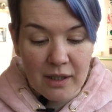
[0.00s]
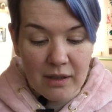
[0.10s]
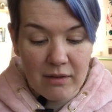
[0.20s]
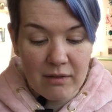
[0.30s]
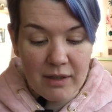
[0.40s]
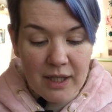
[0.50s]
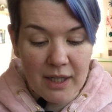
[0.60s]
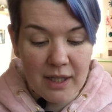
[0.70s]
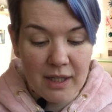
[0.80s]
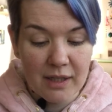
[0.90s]

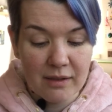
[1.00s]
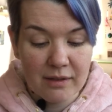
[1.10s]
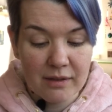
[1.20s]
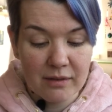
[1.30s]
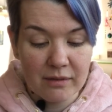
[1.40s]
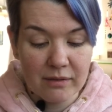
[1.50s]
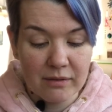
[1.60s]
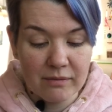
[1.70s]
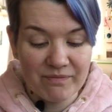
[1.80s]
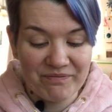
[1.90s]
Okay,
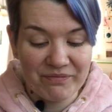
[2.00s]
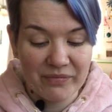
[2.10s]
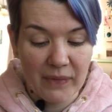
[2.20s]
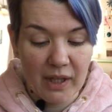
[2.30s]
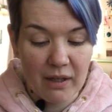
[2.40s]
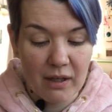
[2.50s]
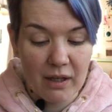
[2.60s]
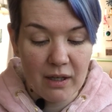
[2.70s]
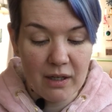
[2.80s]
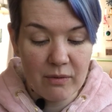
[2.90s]
so
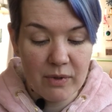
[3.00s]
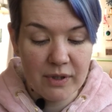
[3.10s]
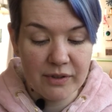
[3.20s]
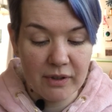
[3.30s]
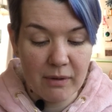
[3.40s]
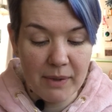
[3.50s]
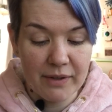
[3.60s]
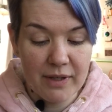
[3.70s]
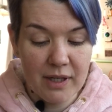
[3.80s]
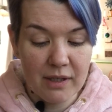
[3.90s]
I don't want to talk
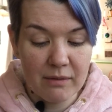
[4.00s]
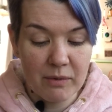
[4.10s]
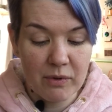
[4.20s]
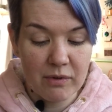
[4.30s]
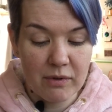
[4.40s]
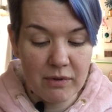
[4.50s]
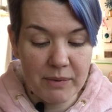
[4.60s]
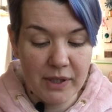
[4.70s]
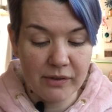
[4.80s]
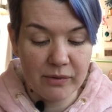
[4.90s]
about that anymore,
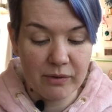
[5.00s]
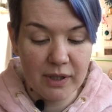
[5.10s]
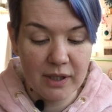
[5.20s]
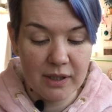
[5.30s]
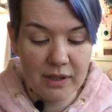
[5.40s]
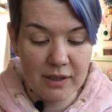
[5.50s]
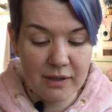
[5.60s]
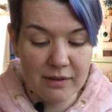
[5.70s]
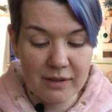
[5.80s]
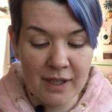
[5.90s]
because who
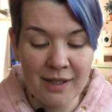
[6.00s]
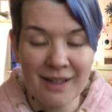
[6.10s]
cares?